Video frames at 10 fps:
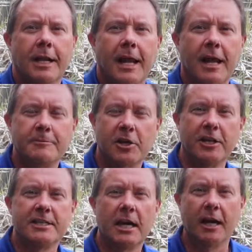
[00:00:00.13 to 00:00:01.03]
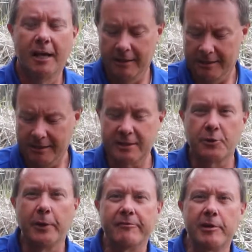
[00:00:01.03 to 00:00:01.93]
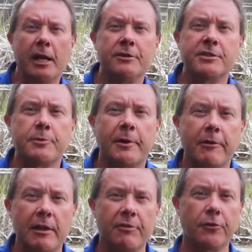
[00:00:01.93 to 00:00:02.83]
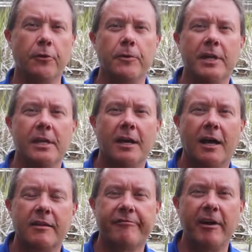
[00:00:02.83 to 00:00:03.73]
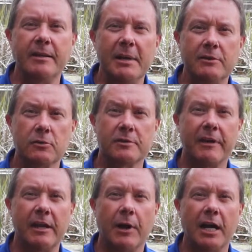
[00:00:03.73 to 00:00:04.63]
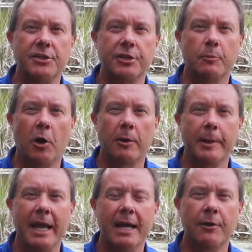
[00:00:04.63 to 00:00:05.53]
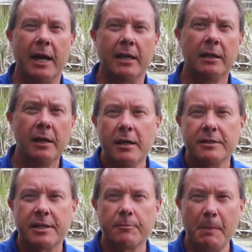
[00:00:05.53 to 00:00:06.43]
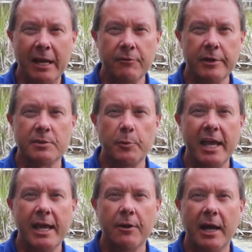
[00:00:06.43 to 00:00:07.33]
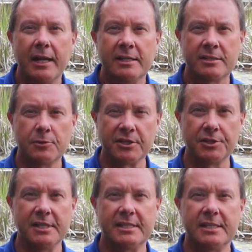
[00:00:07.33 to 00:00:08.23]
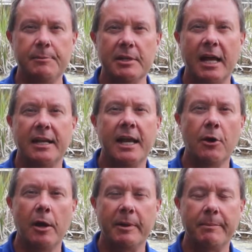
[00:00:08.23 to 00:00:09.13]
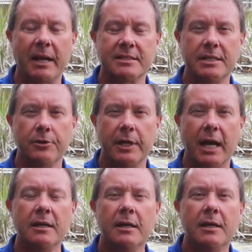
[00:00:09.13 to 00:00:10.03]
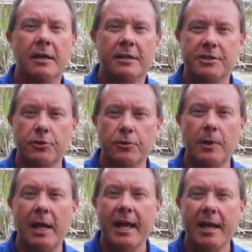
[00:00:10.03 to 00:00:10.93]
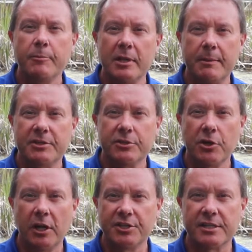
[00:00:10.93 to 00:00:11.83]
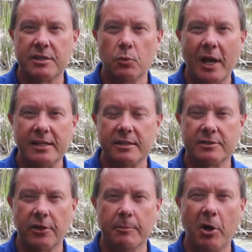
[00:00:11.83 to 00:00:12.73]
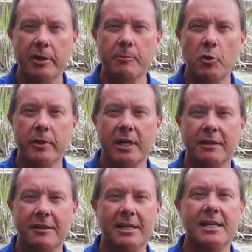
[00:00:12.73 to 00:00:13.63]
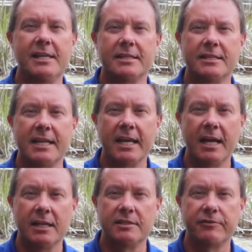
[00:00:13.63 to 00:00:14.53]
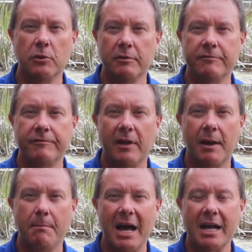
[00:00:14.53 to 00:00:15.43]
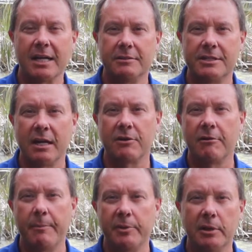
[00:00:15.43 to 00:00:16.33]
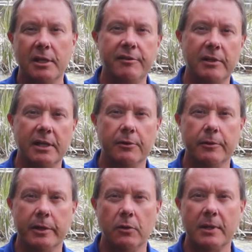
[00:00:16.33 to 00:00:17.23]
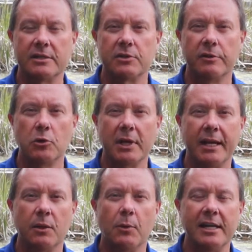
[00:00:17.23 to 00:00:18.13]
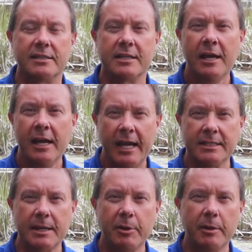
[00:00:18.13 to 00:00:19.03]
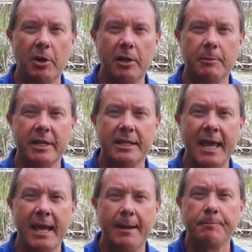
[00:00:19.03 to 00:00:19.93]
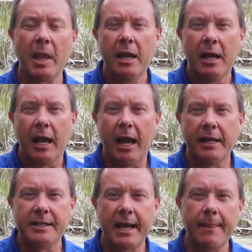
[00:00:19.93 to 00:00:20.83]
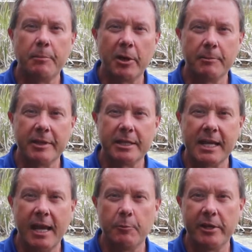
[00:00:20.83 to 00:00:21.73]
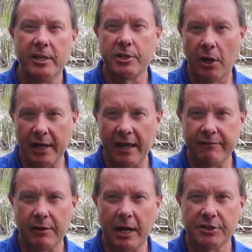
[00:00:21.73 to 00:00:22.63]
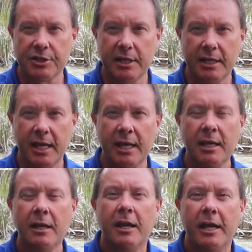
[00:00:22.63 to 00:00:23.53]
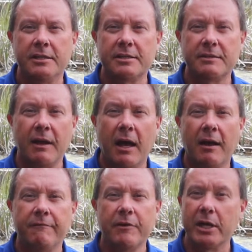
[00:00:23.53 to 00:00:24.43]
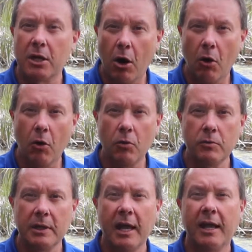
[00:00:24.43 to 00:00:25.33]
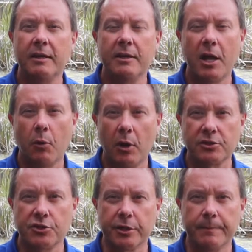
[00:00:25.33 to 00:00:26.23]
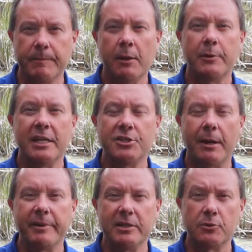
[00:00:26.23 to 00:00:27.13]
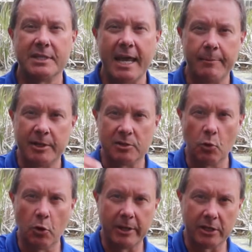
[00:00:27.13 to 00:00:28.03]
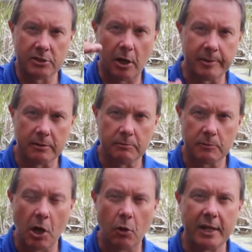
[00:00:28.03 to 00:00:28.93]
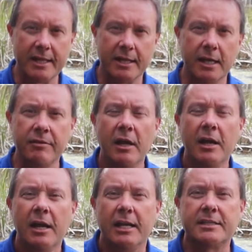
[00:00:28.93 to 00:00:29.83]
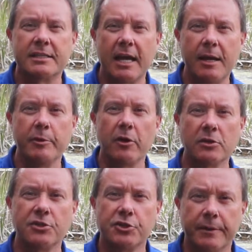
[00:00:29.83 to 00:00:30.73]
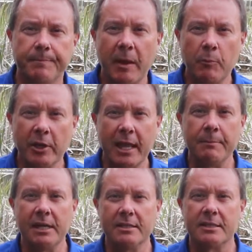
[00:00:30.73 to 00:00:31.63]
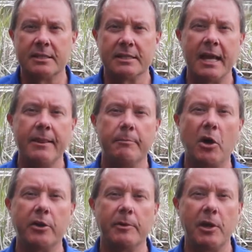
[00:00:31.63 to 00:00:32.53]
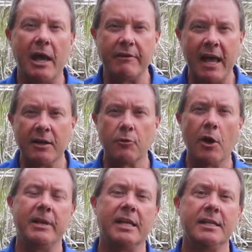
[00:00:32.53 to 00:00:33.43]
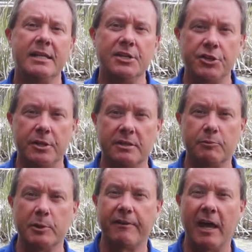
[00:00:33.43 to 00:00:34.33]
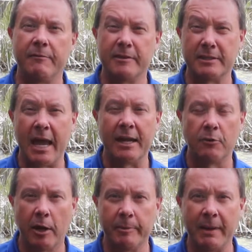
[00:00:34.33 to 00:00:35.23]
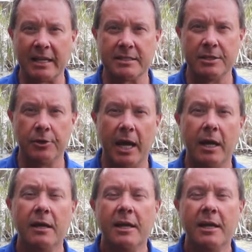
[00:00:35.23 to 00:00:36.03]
G'day, I'm Scotty Tucker. In this quick video, I just want to run through the fundamentals of aeration and why we aerate. So the main reason we aerate is to actually stimulate aerobic bacteria to enable them to digest the waste that's on the bottom, all the years and decades full of muck and duck crap and leaf litter and all that sort of organic waste ends up on the bottom of the dam. And down the bottom of the dam, when you don't have aeration in there, it's very cold and no oxygen. You know, when you jump into a dam and it's warm on the top and cold underneath, it's the same with oxygen. And what that means is that down the bottom, you have anaerobic conditions, which favors anaerobic bacteria.